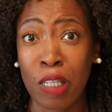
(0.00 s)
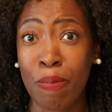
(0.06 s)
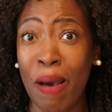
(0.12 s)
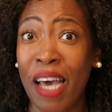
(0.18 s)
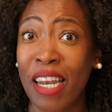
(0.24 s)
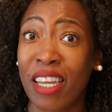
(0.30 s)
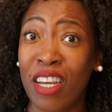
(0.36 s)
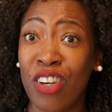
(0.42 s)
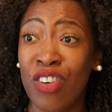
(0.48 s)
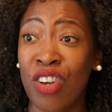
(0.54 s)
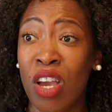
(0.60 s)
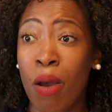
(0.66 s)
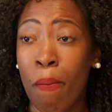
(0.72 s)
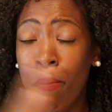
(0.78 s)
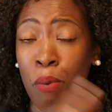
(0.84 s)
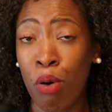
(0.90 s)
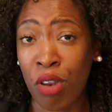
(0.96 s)
Spanish,
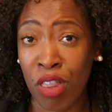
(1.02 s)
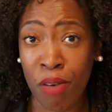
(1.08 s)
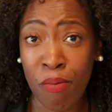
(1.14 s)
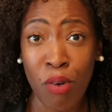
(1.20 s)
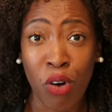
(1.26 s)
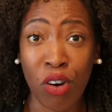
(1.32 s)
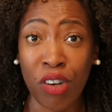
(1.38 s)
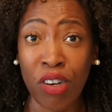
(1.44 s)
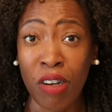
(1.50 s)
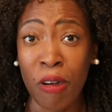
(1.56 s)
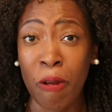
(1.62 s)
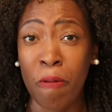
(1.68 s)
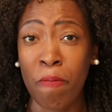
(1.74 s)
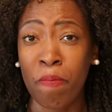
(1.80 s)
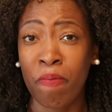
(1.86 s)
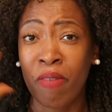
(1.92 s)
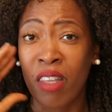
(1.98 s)
put them on,
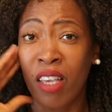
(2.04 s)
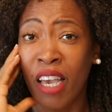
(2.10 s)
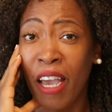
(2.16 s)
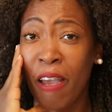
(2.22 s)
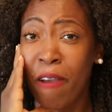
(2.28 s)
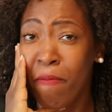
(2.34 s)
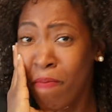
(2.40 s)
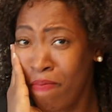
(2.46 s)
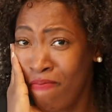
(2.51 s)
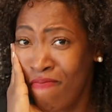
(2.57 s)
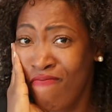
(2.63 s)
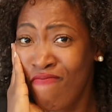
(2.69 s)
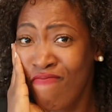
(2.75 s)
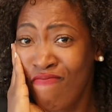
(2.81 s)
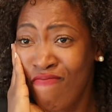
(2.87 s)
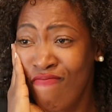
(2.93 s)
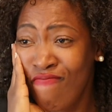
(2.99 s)
okay?
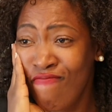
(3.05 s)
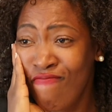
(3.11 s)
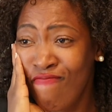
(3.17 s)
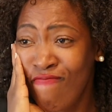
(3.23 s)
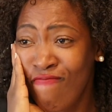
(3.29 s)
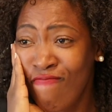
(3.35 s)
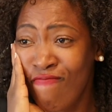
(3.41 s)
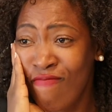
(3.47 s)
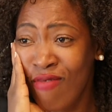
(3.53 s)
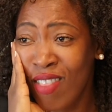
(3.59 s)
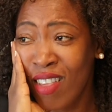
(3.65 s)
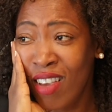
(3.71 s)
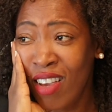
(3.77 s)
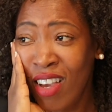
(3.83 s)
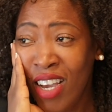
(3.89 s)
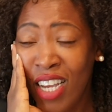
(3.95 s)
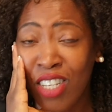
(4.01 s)

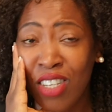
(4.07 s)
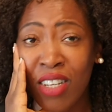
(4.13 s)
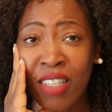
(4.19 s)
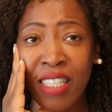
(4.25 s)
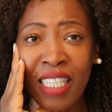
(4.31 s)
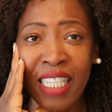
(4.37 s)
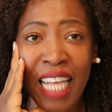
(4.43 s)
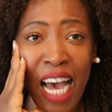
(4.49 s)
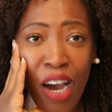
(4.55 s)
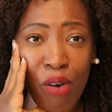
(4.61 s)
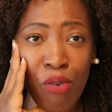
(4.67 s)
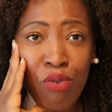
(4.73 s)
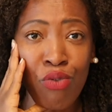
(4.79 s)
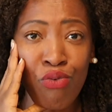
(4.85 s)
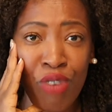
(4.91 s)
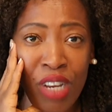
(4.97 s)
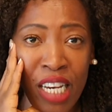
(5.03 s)
It does
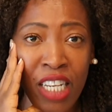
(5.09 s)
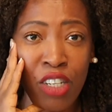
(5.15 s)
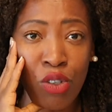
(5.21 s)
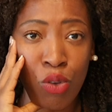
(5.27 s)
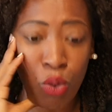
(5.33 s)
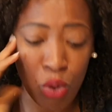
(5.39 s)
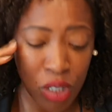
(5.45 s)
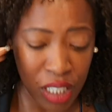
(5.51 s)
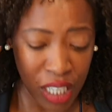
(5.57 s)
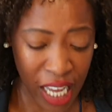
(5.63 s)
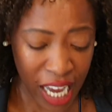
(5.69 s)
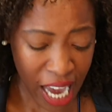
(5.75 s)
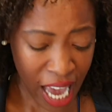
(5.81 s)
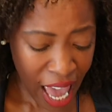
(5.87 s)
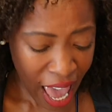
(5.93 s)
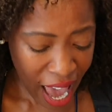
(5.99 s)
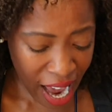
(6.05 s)
sound really
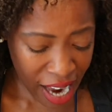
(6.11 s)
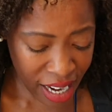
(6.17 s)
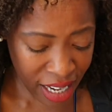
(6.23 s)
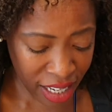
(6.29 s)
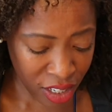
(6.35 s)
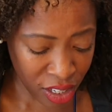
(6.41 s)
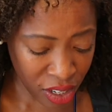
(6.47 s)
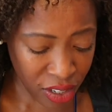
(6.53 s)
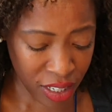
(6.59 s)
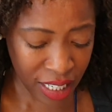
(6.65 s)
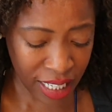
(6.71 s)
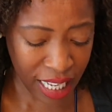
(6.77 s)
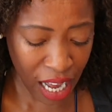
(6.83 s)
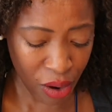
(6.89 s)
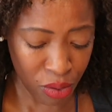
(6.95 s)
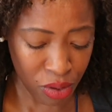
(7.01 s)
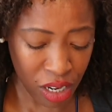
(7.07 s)
daunting, and it does
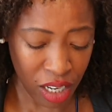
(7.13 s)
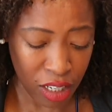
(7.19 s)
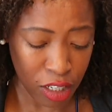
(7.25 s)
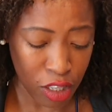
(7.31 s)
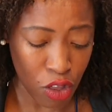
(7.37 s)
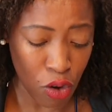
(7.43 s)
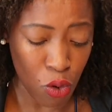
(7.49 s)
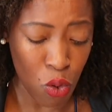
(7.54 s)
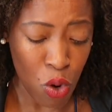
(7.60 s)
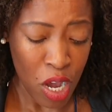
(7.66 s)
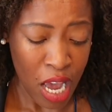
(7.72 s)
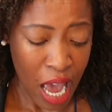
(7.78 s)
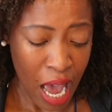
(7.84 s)
sound as though